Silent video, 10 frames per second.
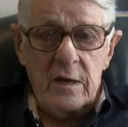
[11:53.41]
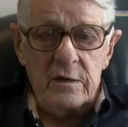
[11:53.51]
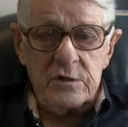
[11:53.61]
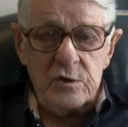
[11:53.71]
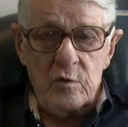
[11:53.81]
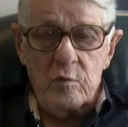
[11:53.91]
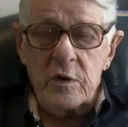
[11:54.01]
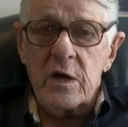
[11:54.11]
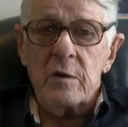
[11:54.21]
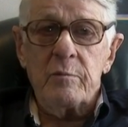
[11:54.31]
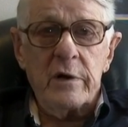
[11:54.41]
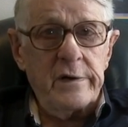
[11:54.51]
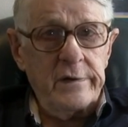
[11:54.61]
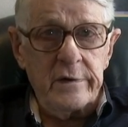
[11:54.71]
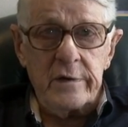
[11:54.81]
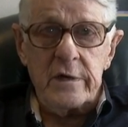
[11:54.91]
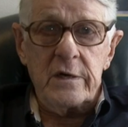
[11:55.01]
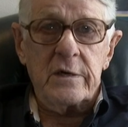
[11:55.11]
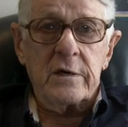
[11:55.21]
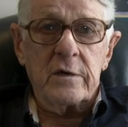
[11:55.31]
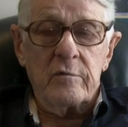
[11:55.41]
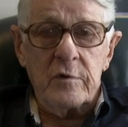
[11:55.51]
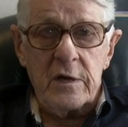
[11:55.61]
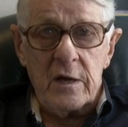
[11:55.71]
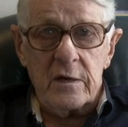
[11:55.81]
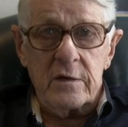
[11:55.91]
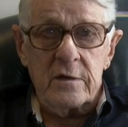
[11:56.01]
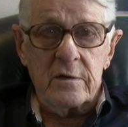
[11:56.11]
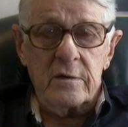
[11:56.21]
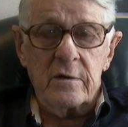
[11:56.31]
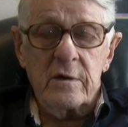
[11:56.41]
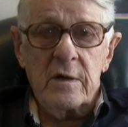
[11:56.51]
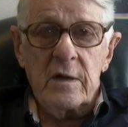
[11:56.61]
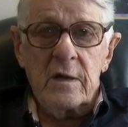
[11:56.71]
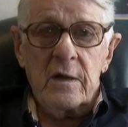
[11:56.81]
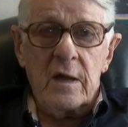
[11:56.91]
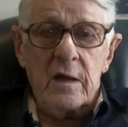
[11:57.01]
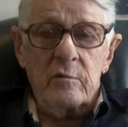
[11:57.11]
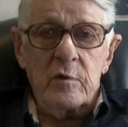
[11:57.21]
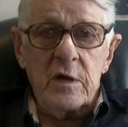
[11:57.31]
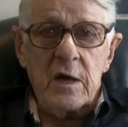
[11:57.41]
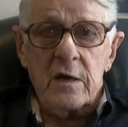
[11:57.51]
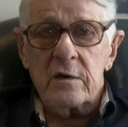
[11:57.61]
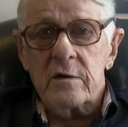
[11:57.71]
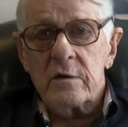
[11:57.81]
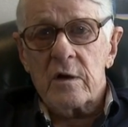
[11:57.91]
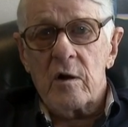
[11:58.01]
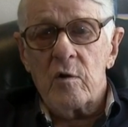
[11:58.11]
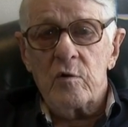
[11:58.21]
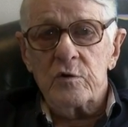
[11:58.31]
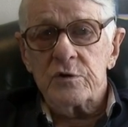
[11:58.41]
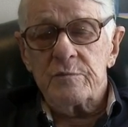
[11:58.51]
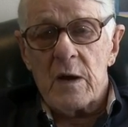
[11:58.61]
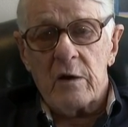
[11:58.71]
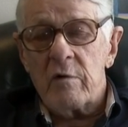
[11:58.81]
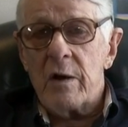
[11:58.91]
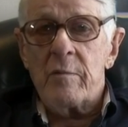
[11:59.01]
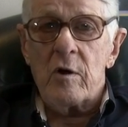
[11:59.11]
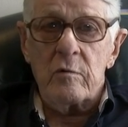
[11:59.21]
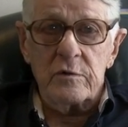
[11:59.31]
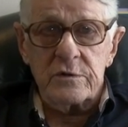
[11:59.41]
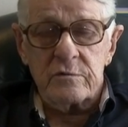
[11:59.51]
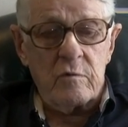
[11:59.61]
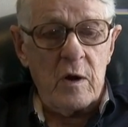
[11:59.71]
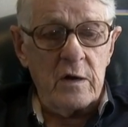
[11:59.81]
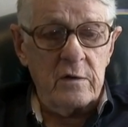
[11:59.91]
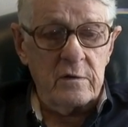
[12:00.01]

and so we had plenty to eat, and we had uh, and we had uh, clothes. My grandma was